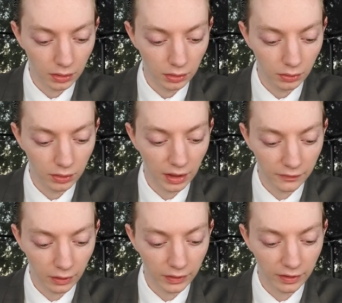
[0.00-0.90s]
You could
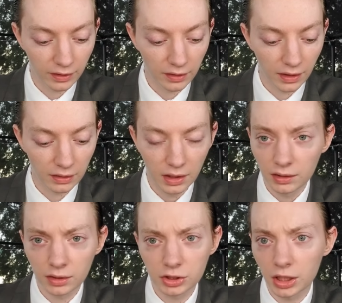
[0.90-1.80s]
definitely see that
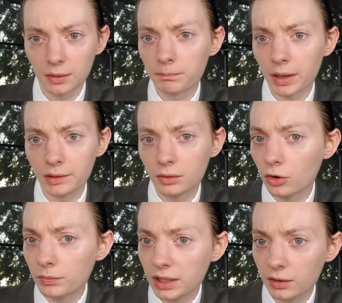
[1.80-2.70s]
the chicken by
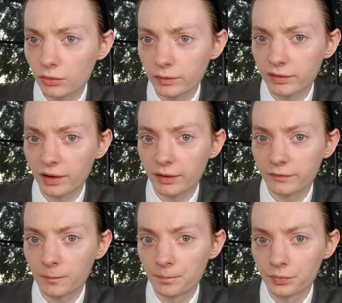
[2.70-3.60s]
no means was tough.
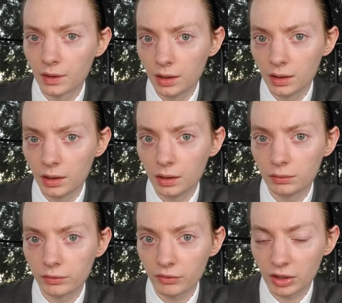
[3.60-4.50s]
It
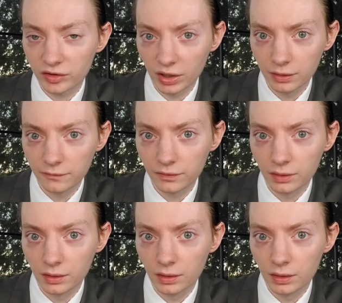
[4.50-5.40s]
was not tough.
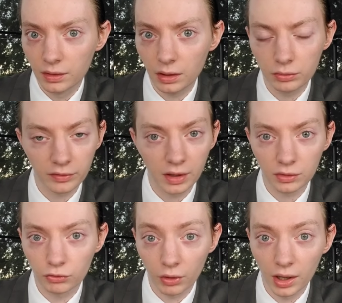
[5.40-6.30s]
It was
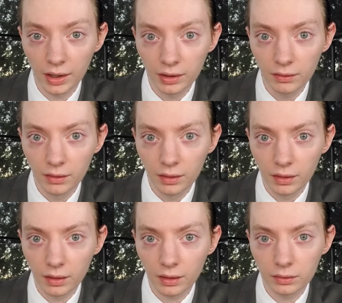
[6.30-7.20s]
not dry.
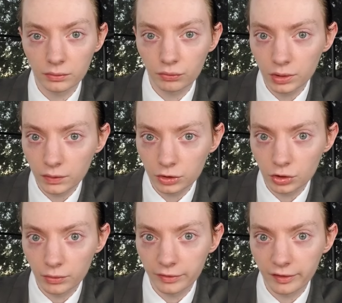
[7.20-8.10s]
It was really
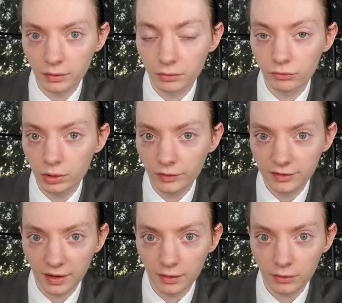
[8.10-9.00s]
juicy, it was really
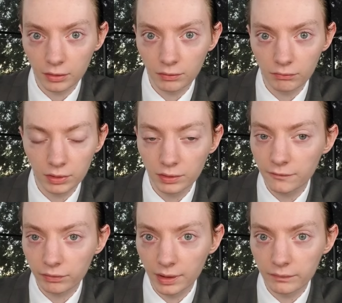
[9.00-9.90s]
tender, really
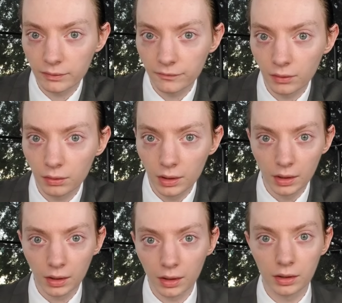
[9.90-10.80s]
flavorful.
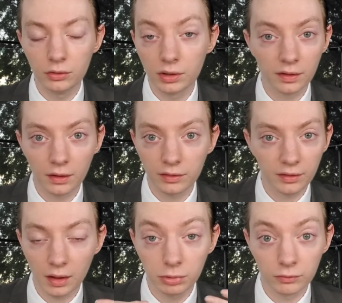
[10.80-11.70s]
You can see I was
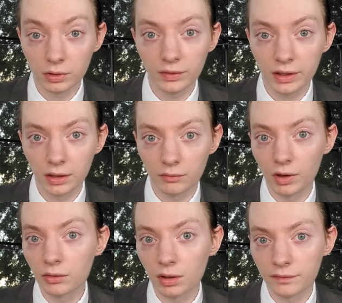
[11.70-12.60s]
just able to really get it
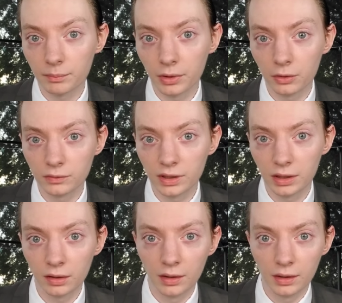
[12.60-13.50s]
right off the bone there.